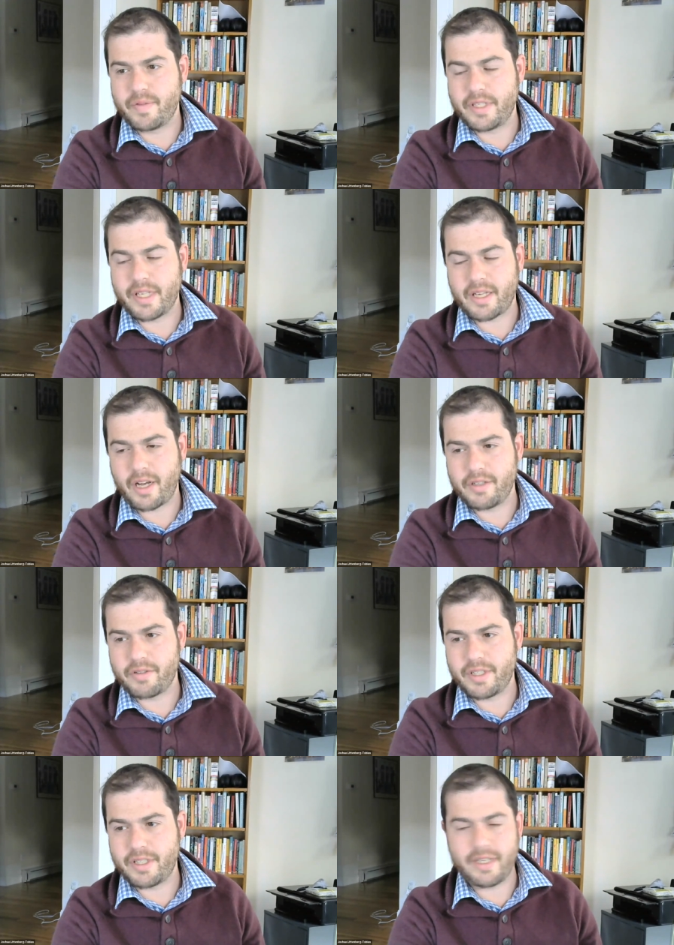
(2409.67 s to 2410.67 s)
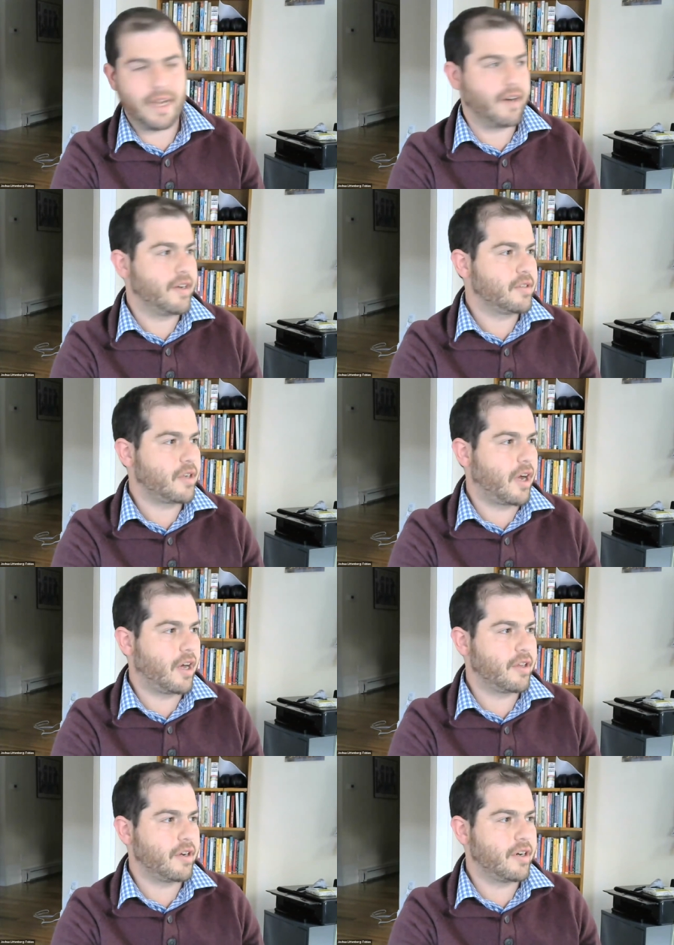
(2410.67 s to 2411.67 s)
600 scenarios
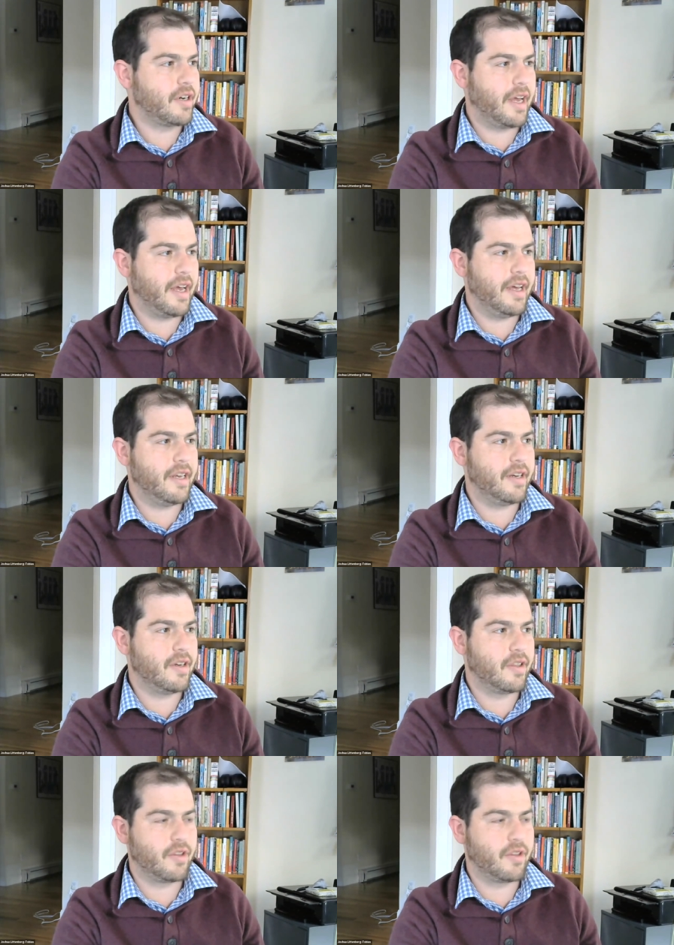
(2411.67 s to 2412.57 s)
authored and